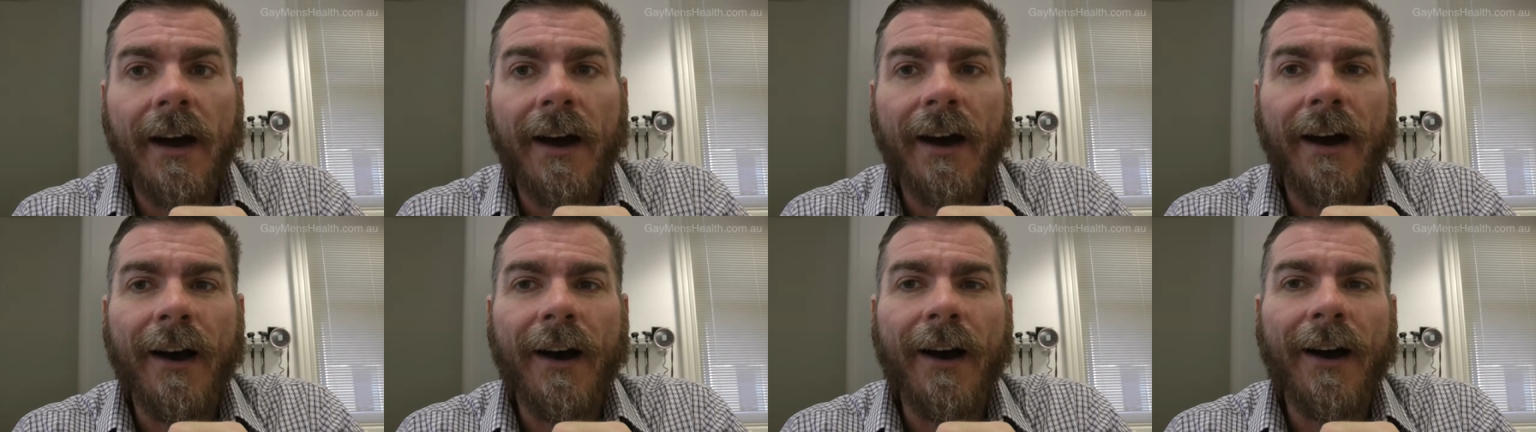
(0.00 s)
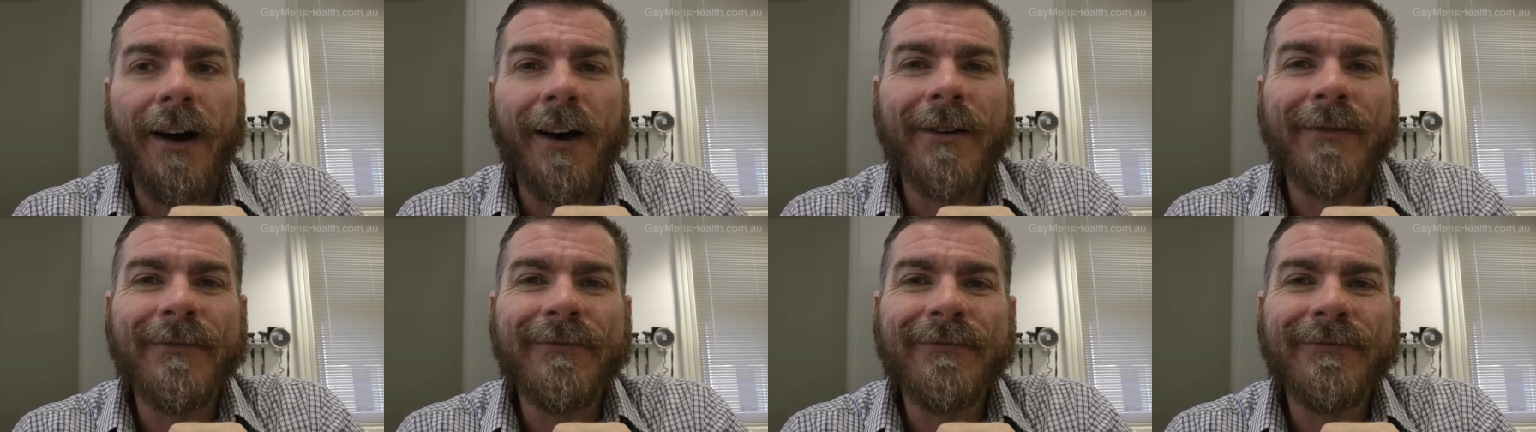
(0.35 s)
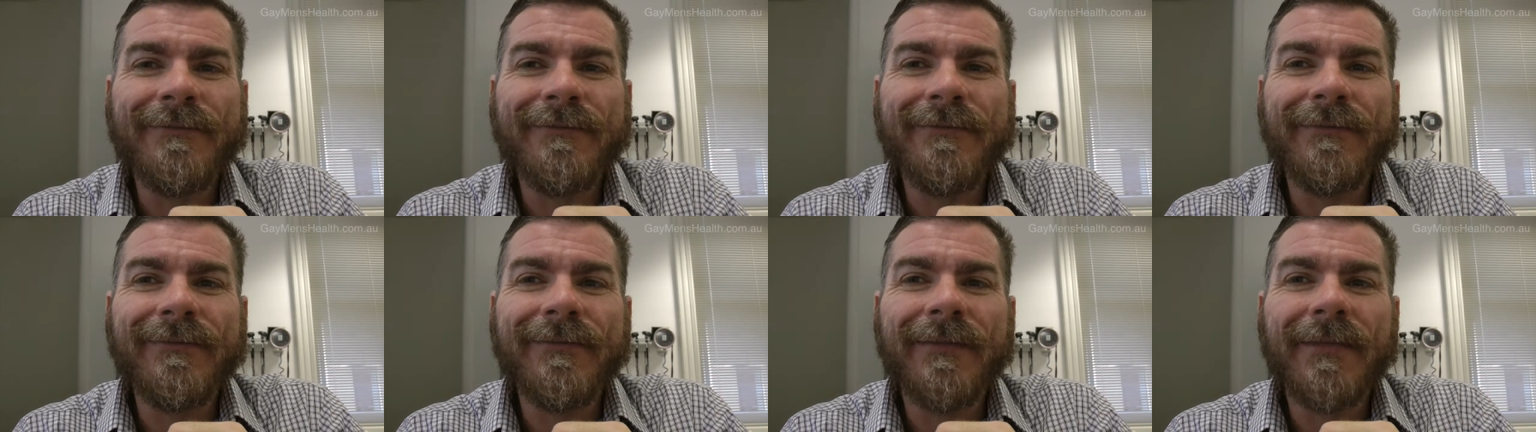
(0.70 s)

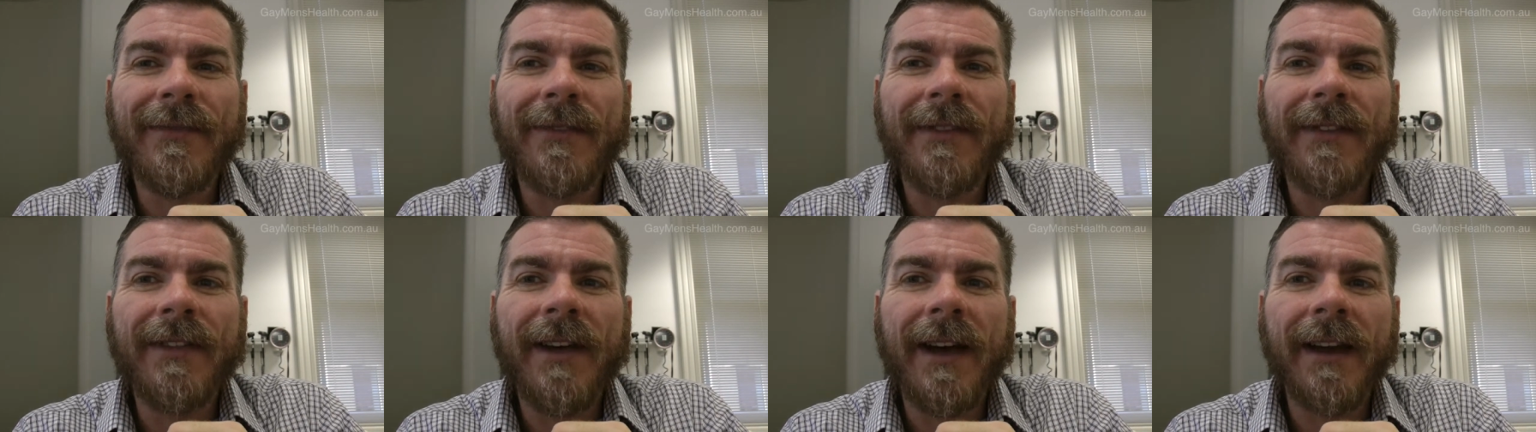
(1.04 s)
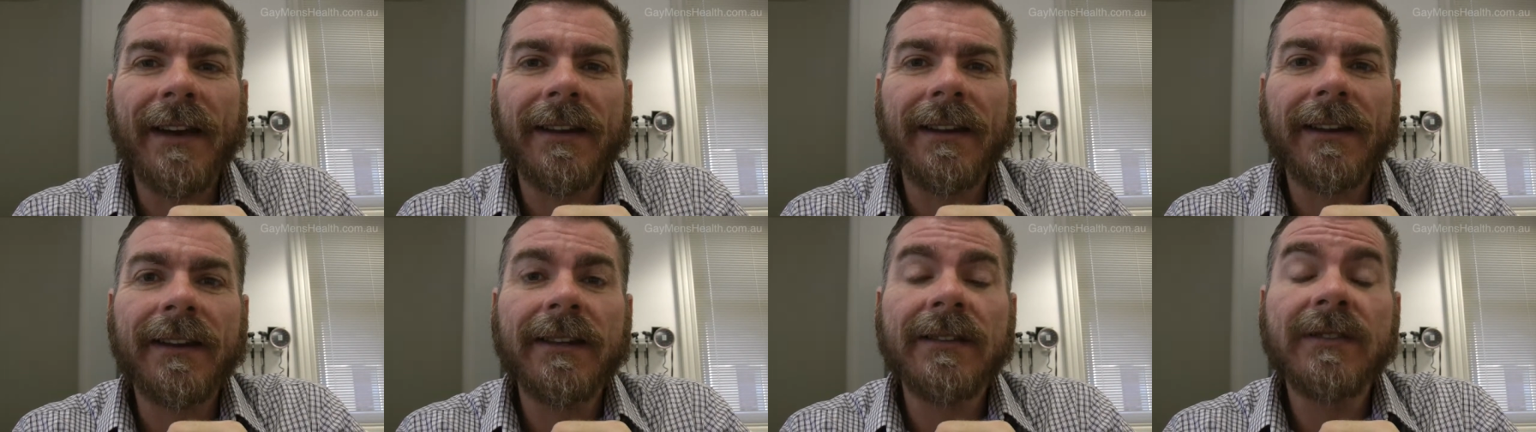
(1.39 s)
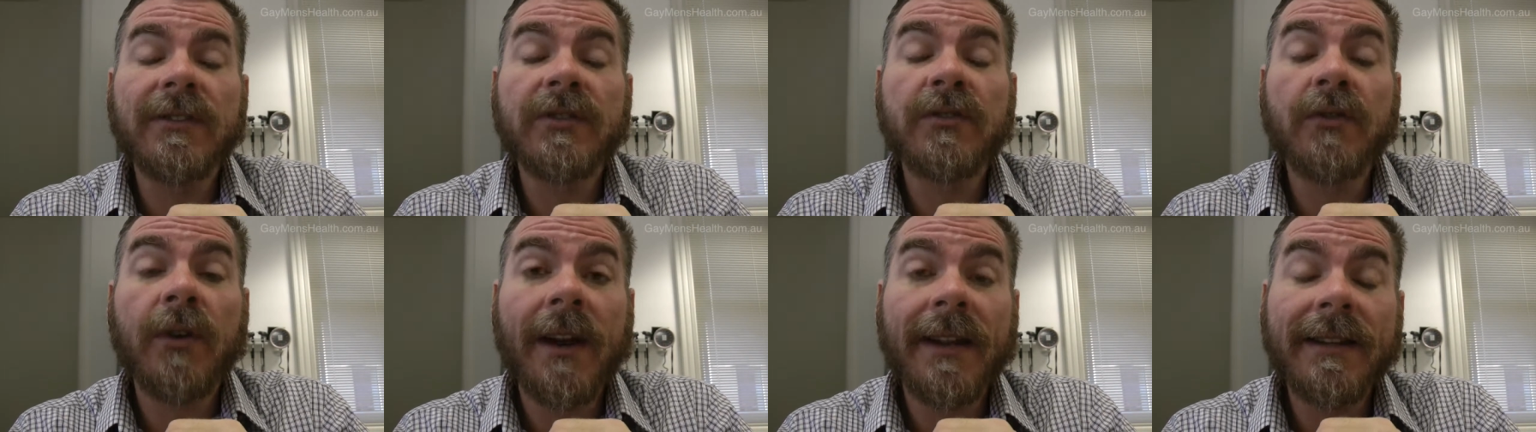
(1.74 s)
um, that
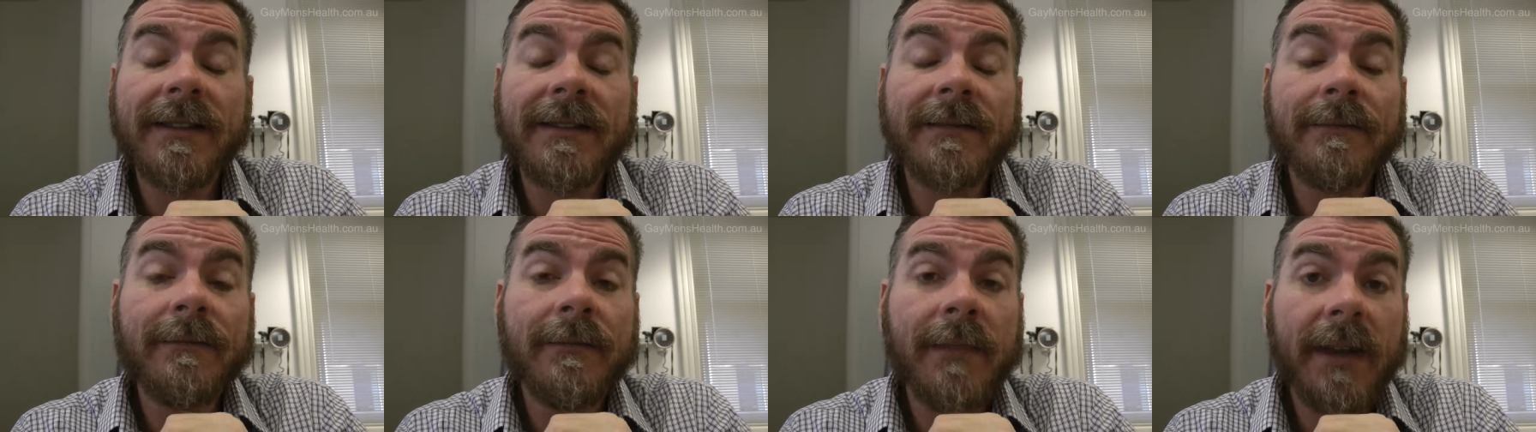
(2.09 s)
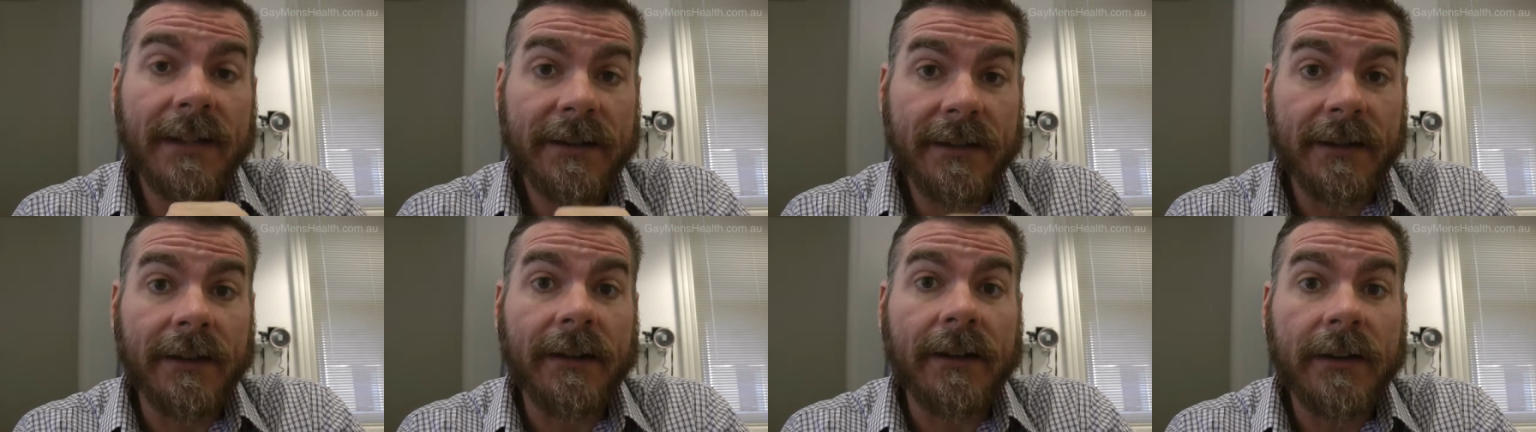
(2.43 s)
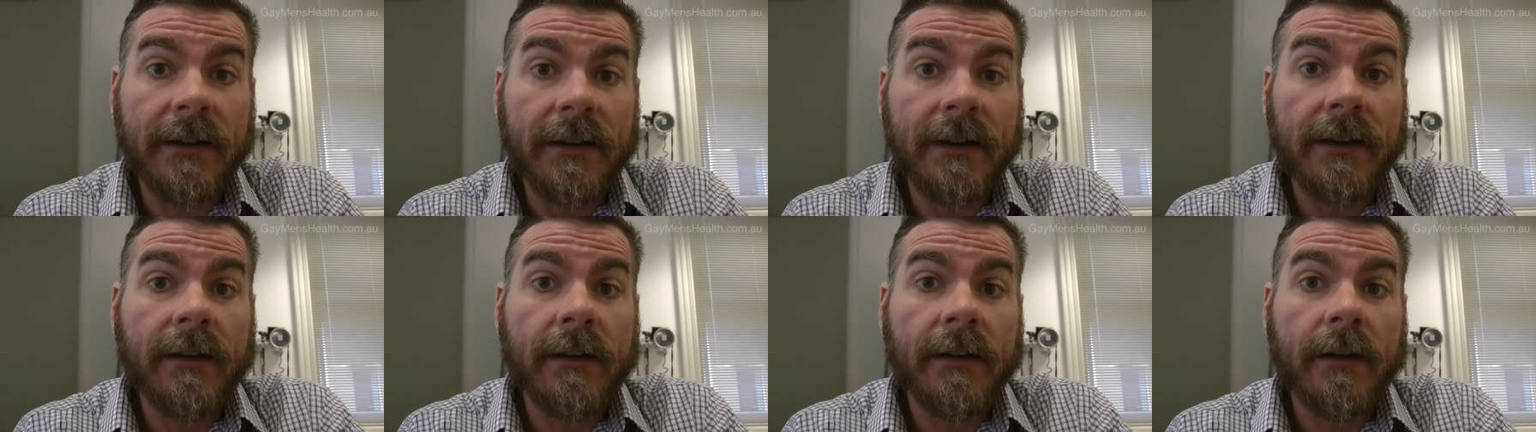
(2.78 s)
is
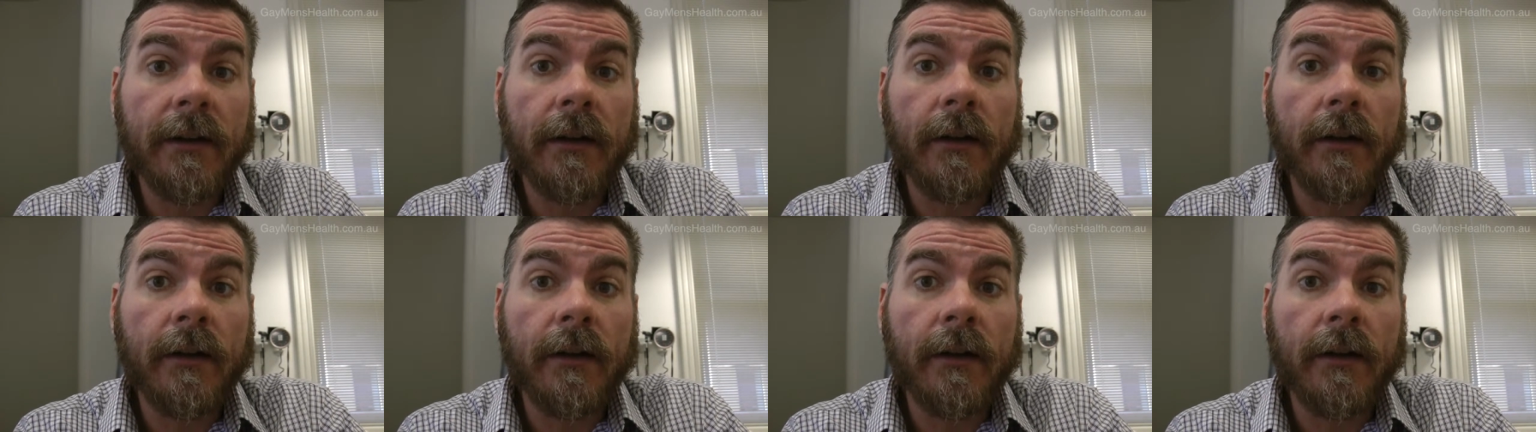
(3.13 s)
transmitted